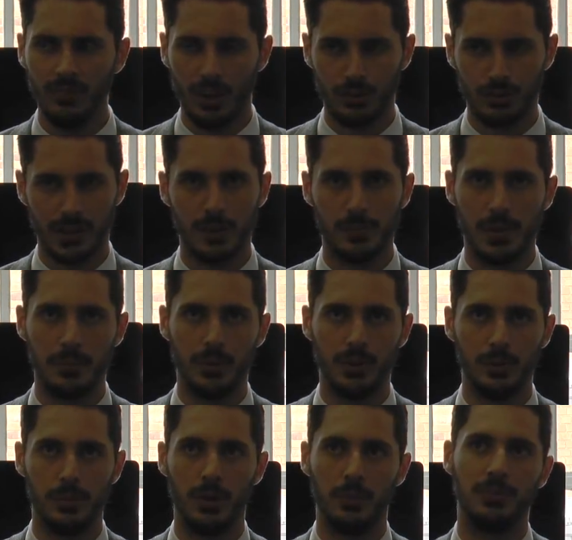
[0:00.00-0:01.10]
I'd recommend putting
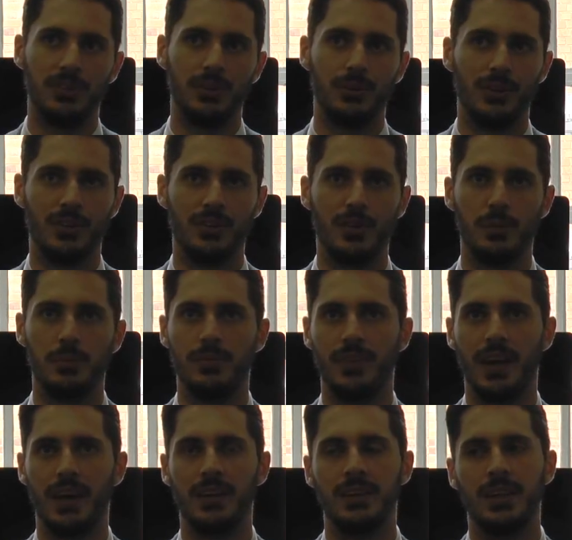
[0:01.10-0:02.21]
a pop shield on top of
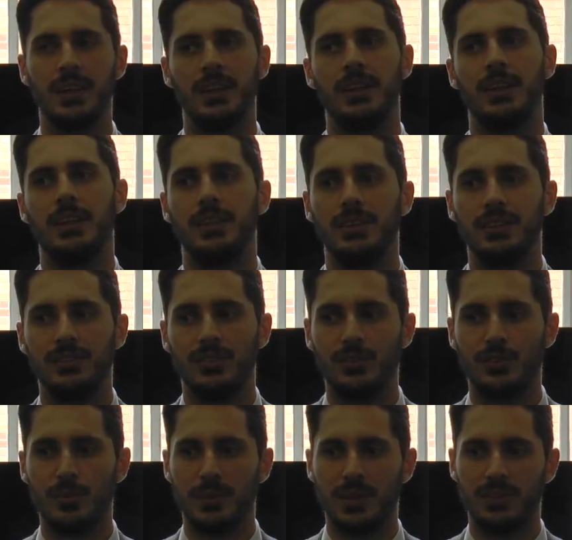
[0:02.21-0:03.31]
that
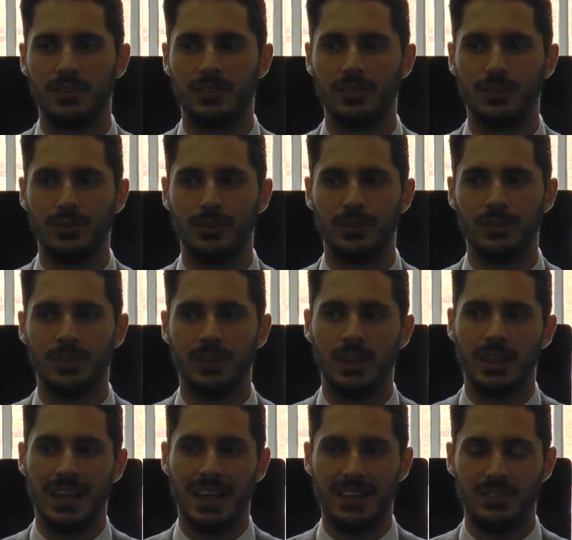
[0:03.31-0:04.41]
just to make sure,
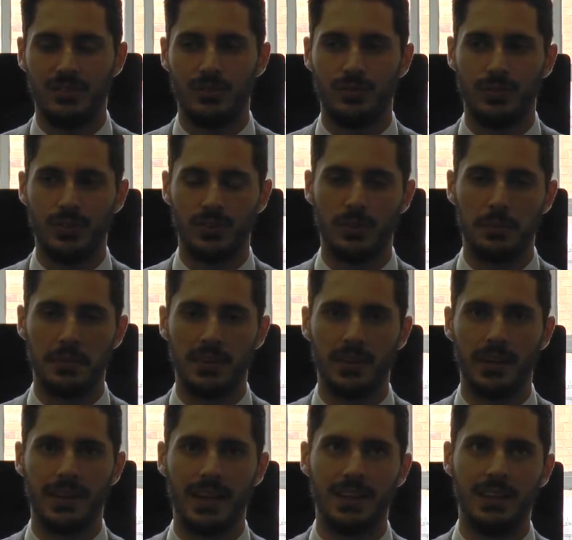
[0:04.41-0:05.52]
and for something
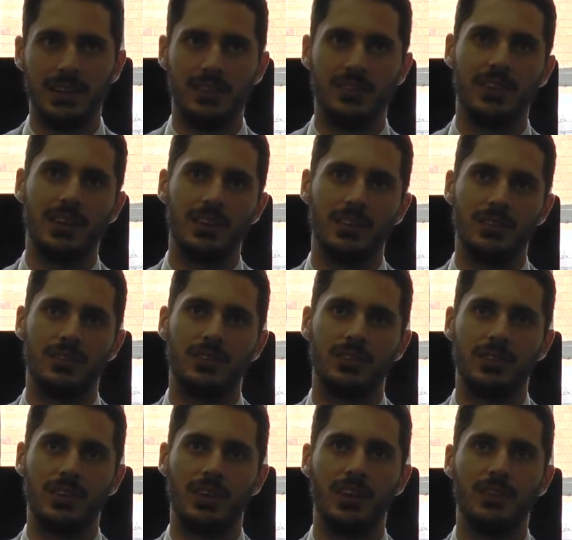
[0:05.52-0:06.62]
like that you need to get as
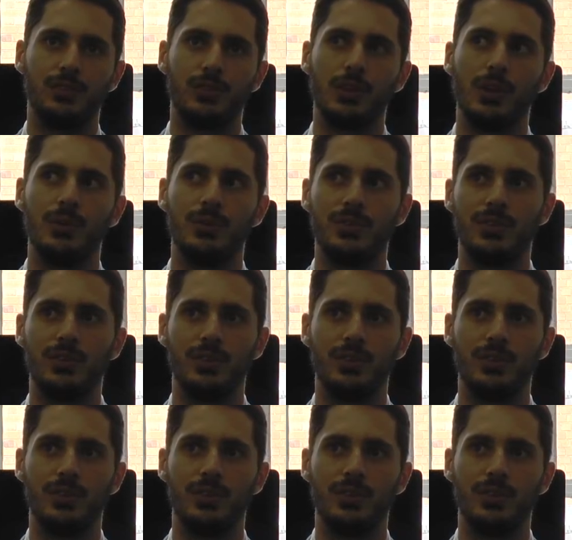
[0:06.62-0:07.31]
kind of close to